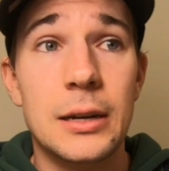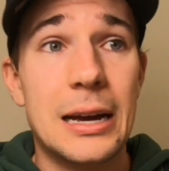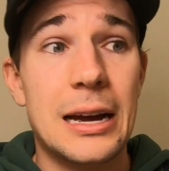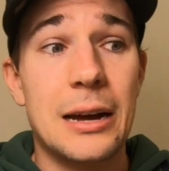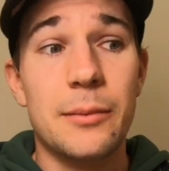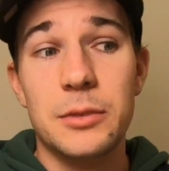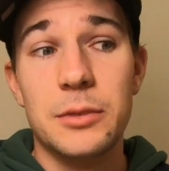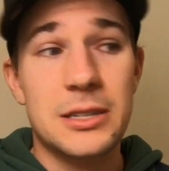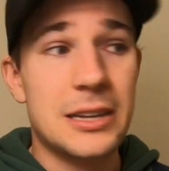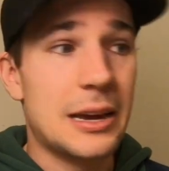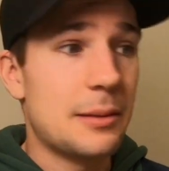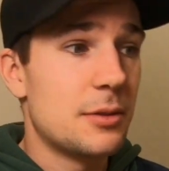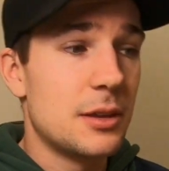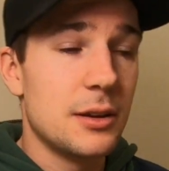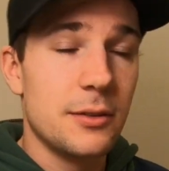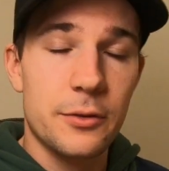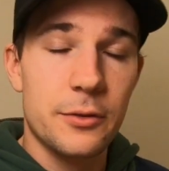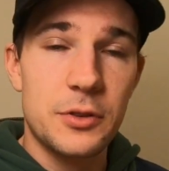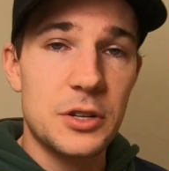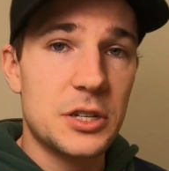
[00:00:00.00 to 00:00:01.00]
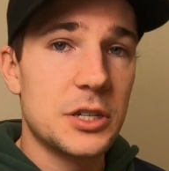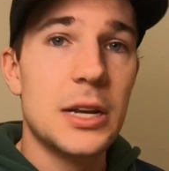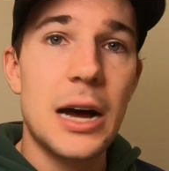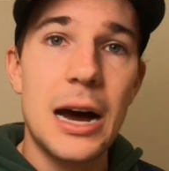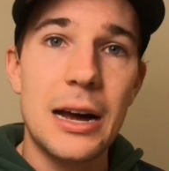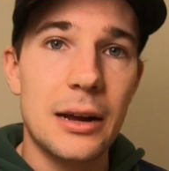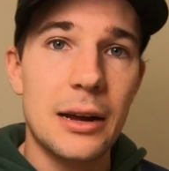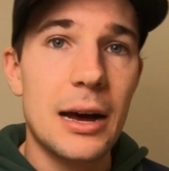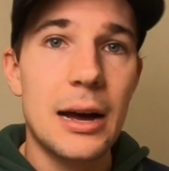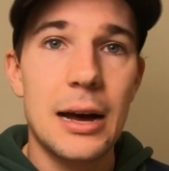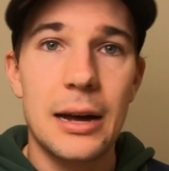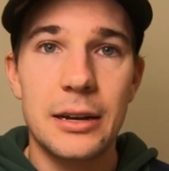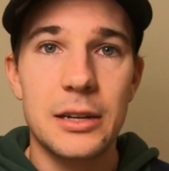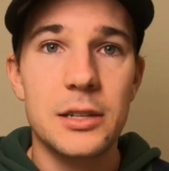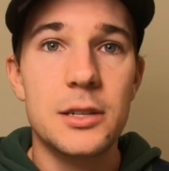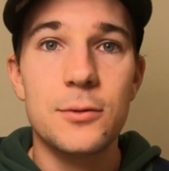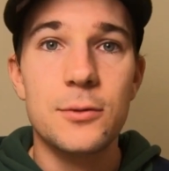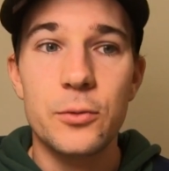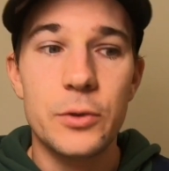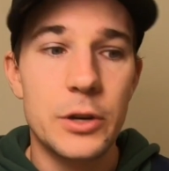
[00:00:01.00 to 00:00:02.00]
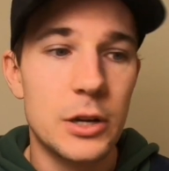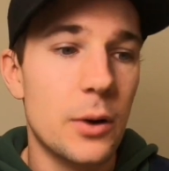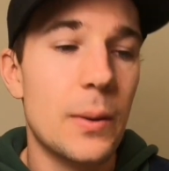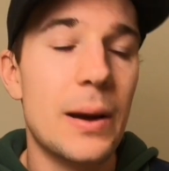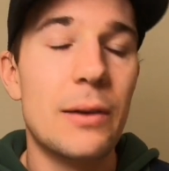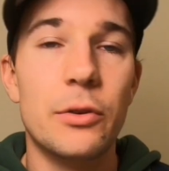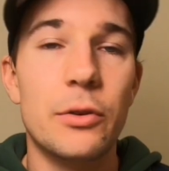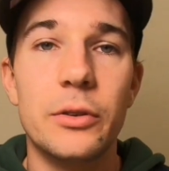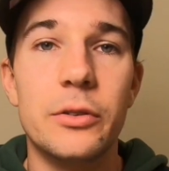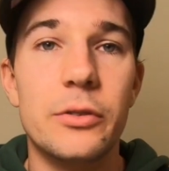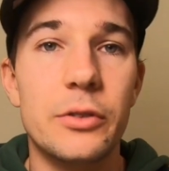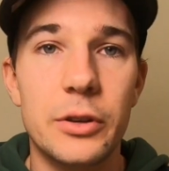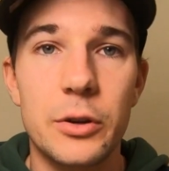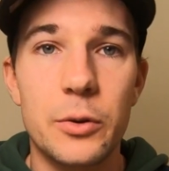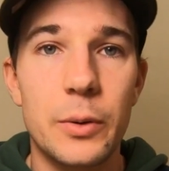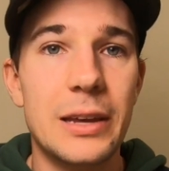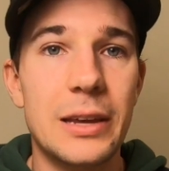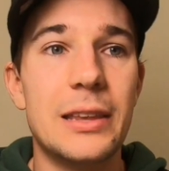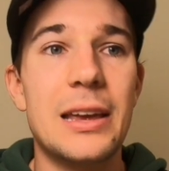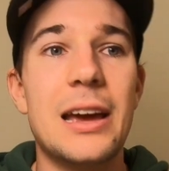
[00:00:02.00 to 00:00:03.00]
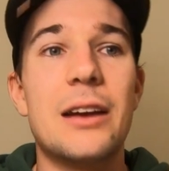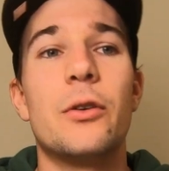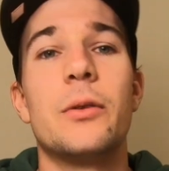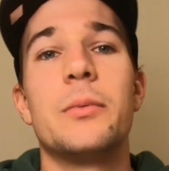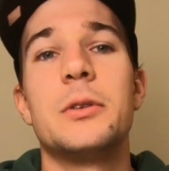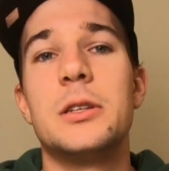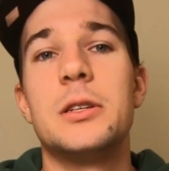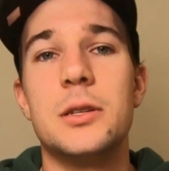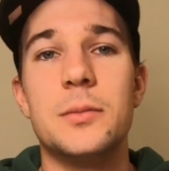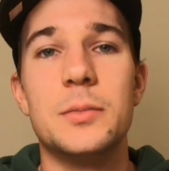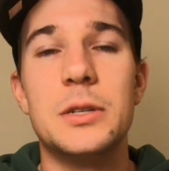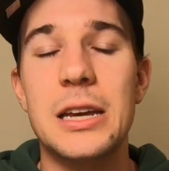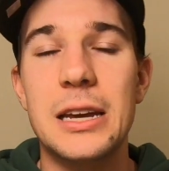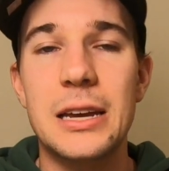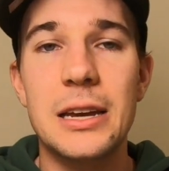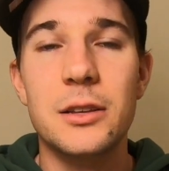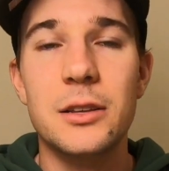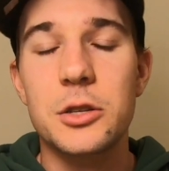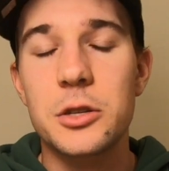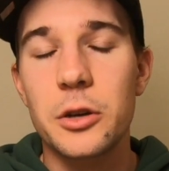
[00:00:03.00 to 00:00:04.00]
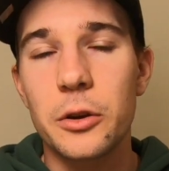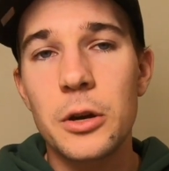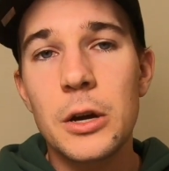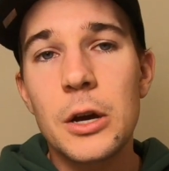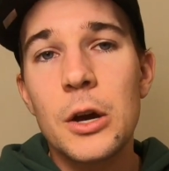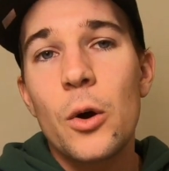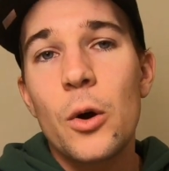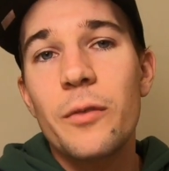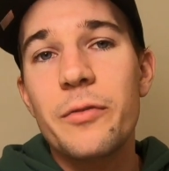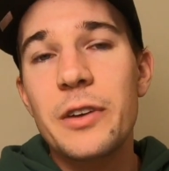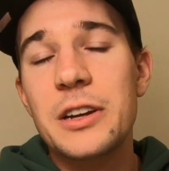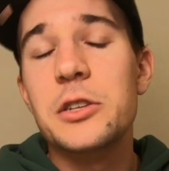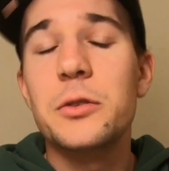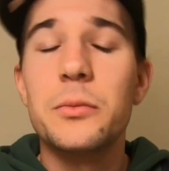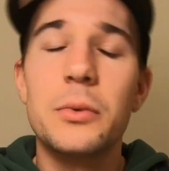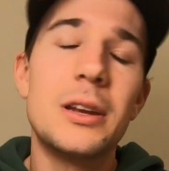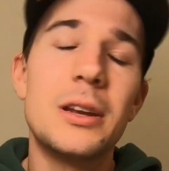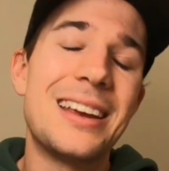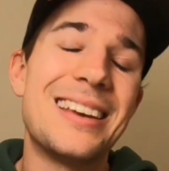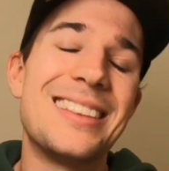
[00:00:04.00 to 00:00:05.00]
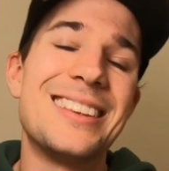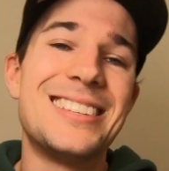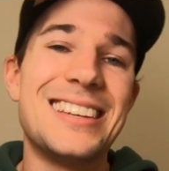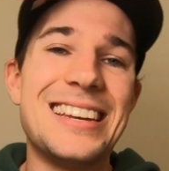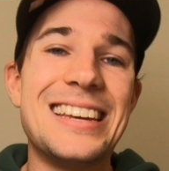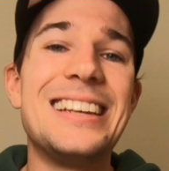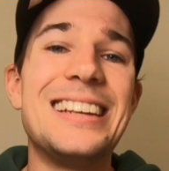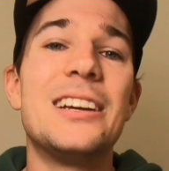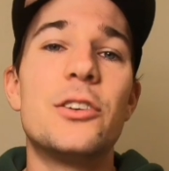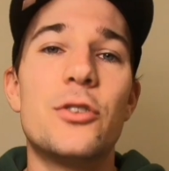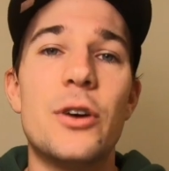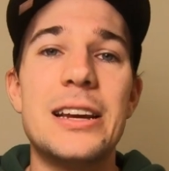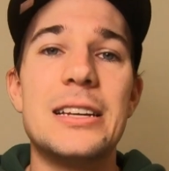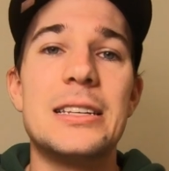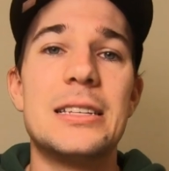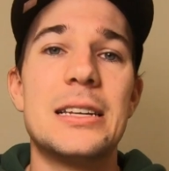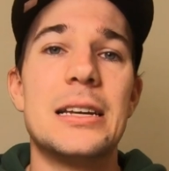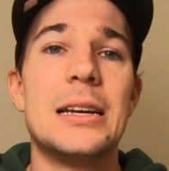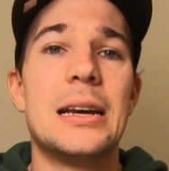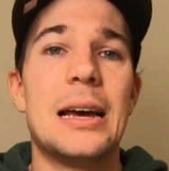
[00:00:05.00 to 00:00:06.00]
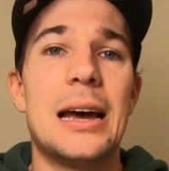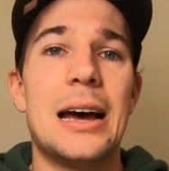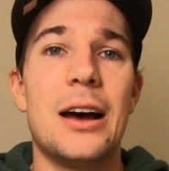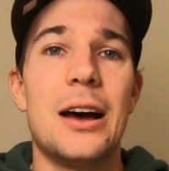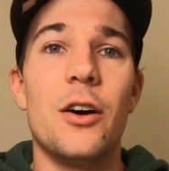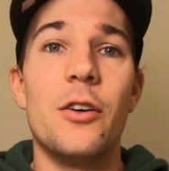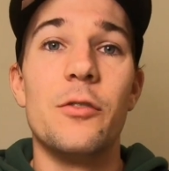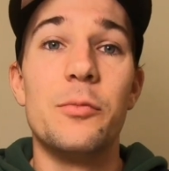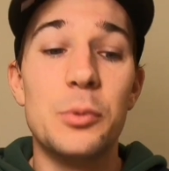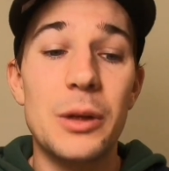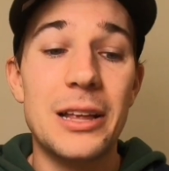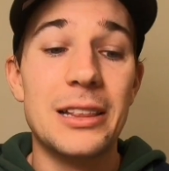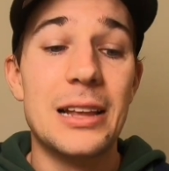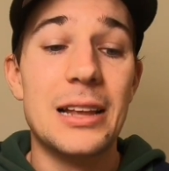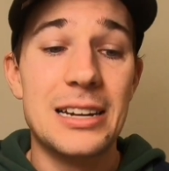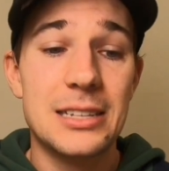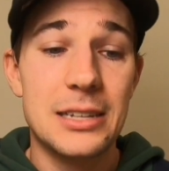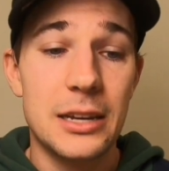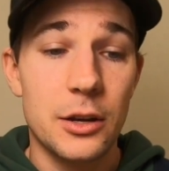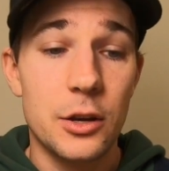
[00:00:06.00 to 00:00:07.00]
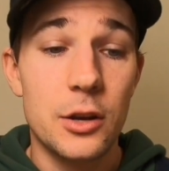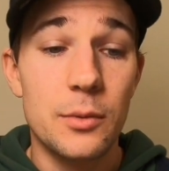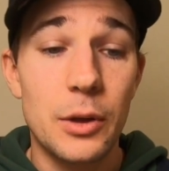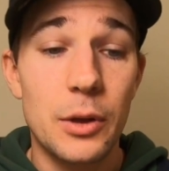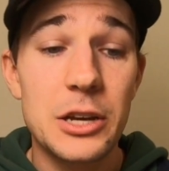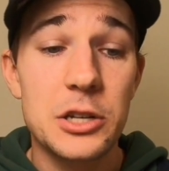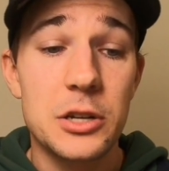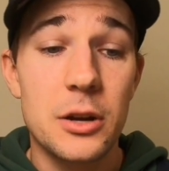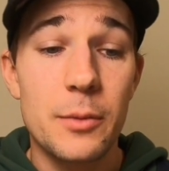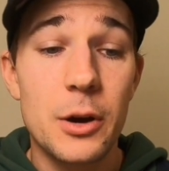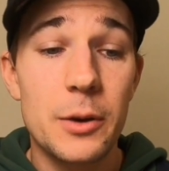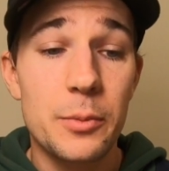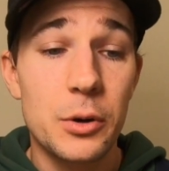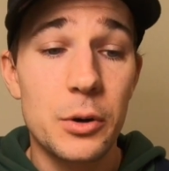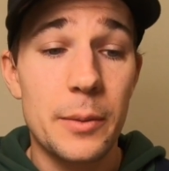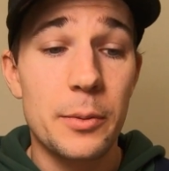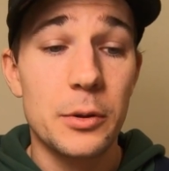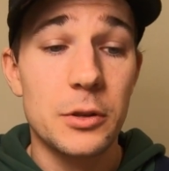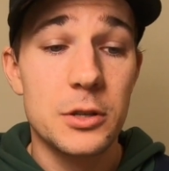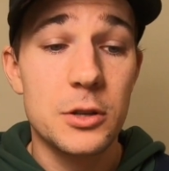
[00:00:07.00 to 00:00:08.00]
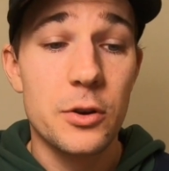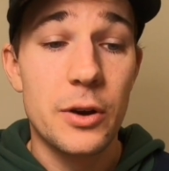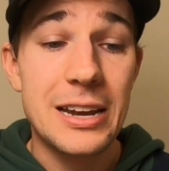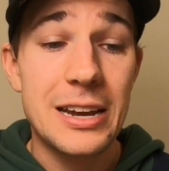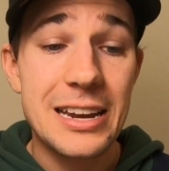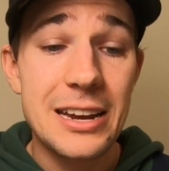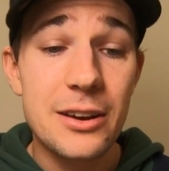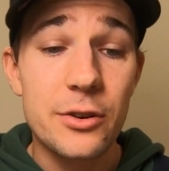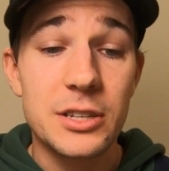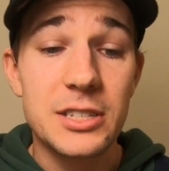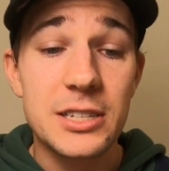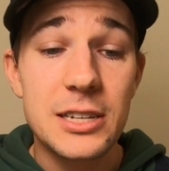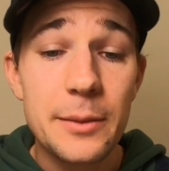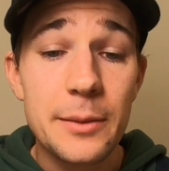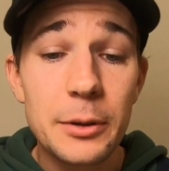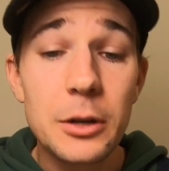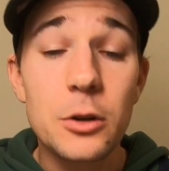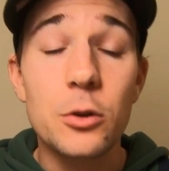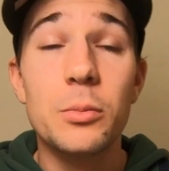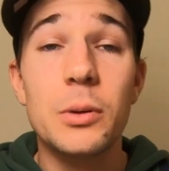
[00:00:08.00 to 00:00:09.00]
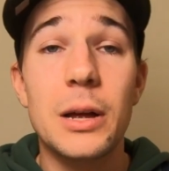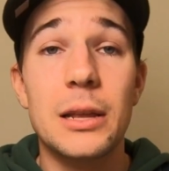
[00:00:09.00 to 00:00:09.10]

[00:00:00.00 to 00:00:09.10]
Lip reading: Same thing if you start a hard interval, you go out really, really quick, the anaerobic systems kick in. So eventually we're going to get this increase of blood lactate accumulation. I might put up on the screen here a typical blood